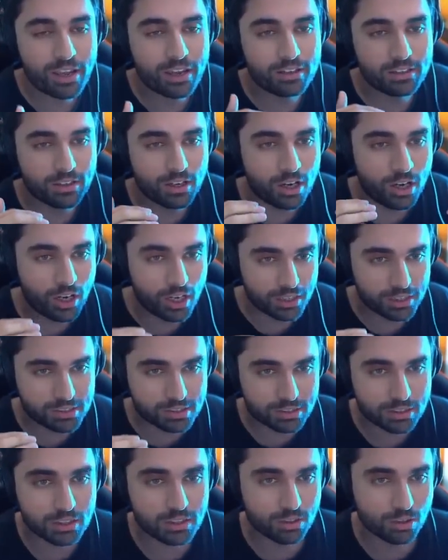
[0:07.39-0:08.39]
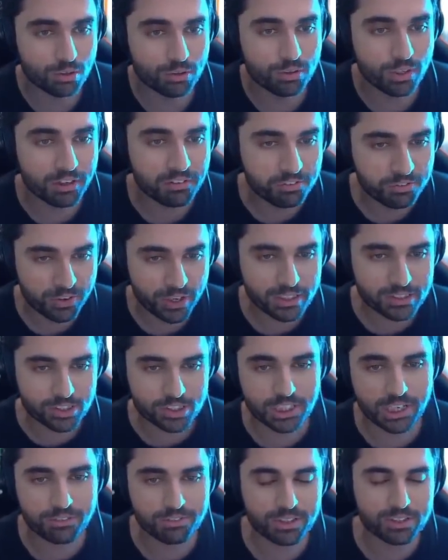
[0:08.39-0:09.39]
And honestly though, like,
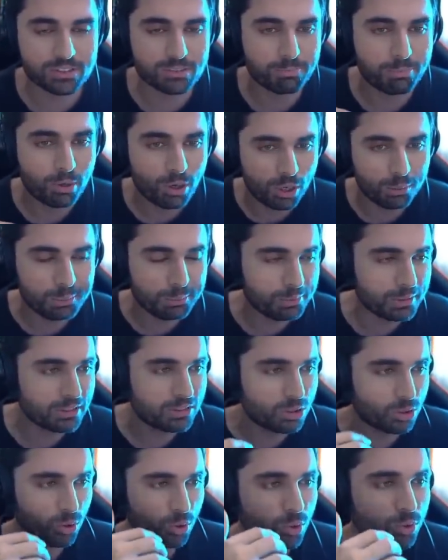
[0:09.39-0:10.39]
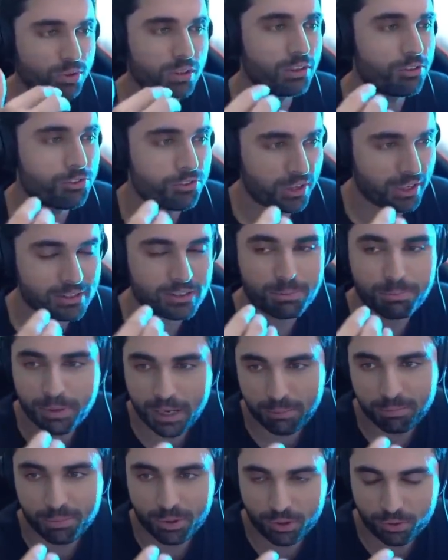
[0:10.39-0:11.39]
FaZe Jev is probably the only FaZe
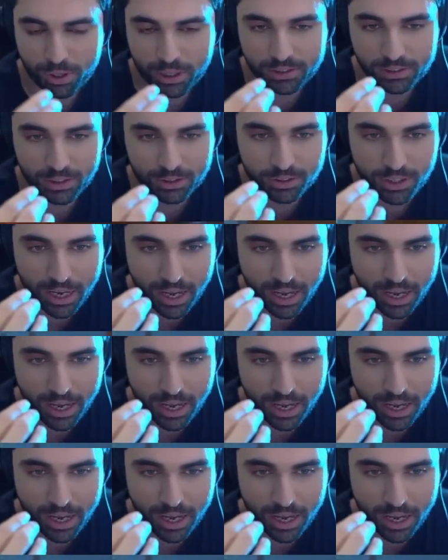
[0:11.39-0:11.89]
member right now